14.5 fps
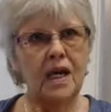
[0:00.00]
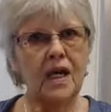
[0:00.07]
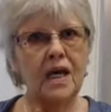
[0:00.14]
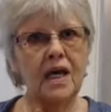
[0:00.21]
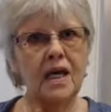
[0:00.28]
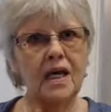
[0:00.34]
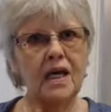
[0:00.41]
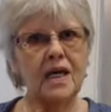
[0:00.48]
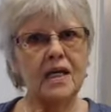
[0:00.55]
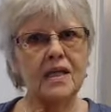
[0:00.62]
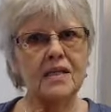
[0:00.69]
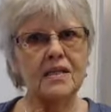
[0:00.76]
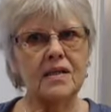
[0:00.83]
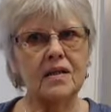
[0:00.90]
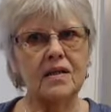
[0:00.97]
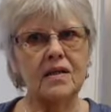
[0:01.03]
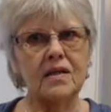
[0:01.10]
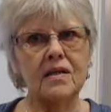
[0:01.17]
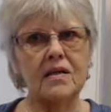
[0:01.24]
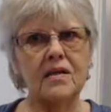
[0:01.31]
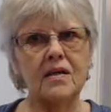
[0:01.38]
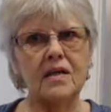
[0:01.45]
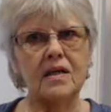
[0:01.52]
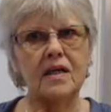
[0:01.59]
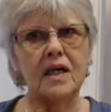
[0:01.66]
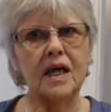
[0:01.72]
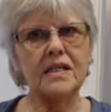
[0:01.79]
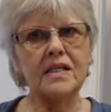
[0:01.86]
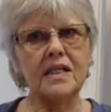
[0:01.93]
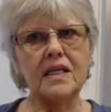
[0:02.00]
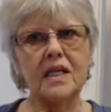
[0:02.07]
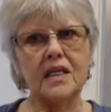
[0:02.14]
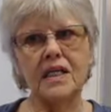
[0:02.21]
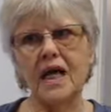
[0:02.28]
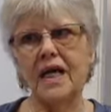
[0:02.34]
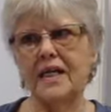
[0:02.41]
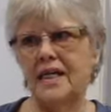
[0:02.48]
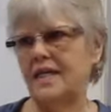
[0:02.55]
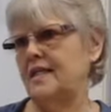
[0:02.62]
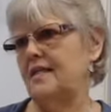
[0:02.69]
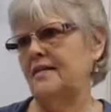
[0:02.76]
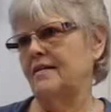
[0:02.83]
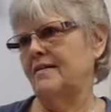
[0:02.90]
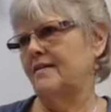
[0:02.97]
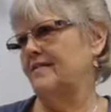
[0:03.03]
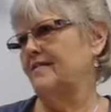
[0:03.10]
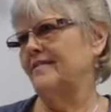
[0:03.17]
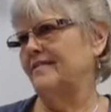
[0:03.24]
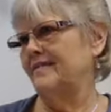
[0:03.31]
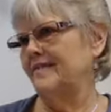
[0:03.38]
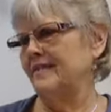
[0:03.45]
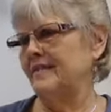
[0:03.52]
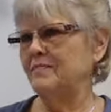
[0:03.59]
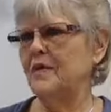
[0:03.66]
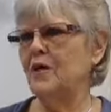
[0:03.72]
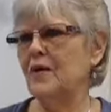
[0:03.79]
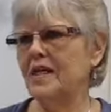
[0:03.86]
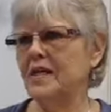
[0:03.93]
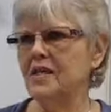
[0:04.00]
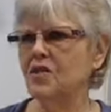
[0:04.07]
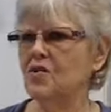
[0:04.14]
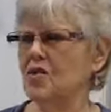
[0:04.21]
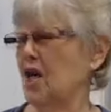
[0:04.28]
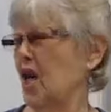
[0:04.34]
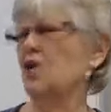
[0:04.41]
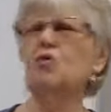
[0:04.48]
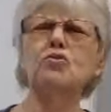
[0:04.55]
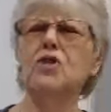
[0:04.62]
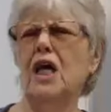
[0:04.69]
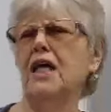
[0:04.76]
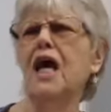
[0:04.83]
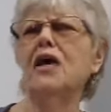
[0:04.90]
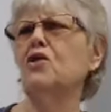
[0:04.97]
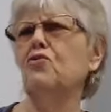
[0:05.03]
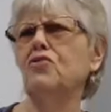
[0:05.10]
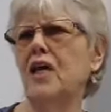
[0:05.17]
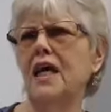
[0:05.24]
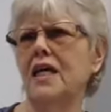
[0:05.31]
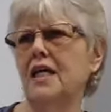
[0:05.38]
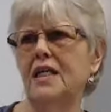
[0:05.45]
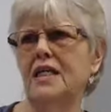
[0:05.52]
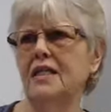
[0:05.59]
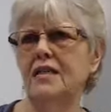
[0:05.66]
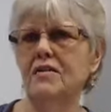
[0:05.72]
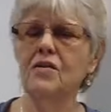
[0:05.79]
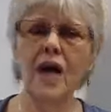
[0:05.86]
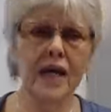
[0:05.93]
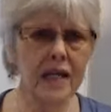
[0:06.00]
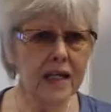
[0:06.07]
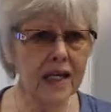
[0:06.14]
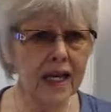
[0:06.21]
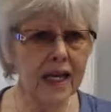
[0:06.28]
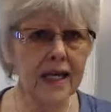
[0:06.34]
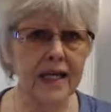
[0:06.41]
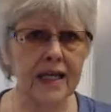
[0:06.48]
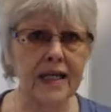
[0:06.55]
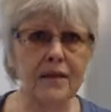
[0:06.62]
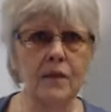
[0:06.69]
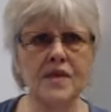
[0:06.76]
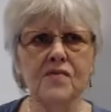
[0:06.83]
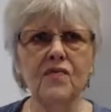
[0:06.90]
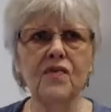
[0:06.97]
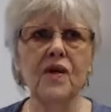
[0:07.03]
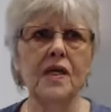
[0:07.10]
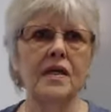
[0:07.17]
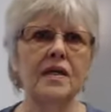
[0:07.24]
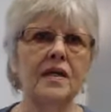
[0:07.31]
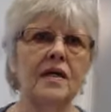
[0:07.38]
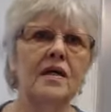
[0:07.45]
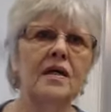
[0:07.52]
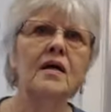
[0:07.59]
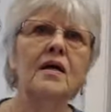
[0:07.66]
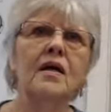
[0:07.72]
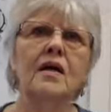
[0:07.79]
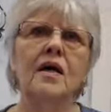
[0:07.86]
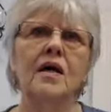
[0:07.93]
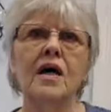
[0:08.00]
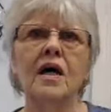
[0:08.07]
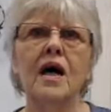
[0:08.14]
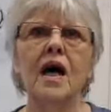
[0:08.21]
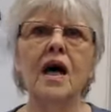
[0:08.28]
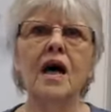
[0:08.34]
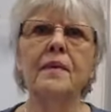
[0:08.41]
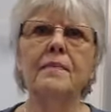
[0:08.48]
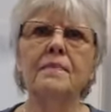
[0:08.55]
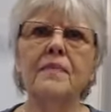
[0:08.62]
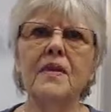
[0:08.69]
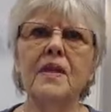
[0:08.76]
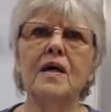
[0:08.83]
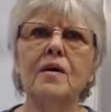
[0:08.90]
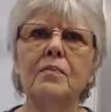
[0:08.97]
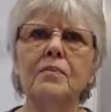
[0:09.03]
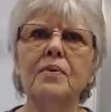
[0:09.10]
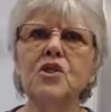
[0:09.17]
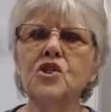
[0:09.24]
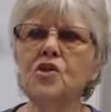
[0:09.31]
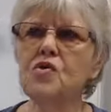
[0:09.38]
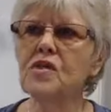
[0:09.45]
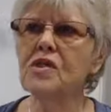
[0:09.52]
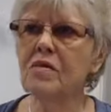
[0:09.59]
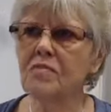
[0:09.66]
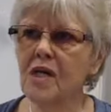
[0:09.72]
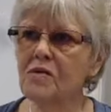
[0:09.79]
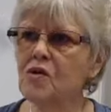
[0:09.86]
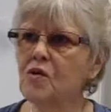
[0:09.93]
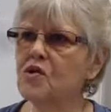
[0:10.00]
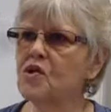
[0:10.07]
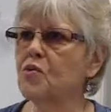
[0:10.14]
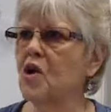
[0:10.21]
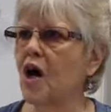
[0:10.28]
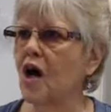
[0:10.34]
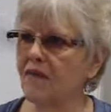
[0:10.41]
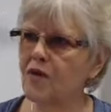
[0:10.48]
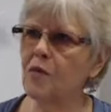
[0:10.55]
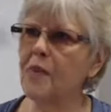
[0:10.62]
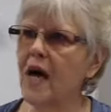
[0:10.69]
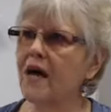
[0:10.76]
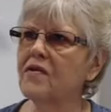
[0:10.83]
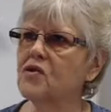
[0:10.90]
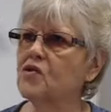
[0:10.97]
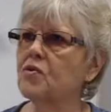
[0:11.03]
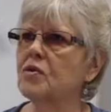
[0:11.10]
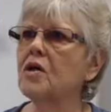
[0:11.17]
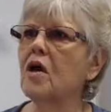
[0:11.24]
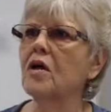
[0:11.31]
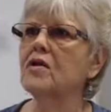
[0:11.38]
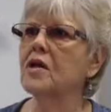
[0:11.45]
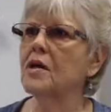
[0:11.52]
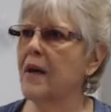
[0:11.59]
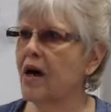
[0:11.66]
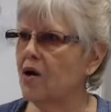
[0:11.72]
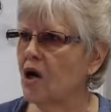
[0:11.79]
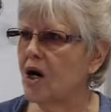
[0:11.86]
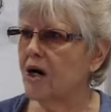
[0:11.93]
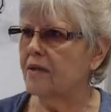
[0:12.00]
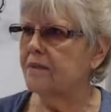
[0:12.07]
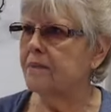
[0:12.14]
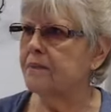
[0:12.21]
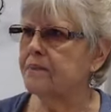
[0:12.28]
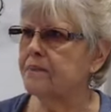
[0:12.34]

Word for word: And I didn't yike it. My grandson used to say, I don't, I don't yike it. So I didn't like it. It wasn't fun. Um, but you know, sometimes once we're off our path, it's really hard to get back on.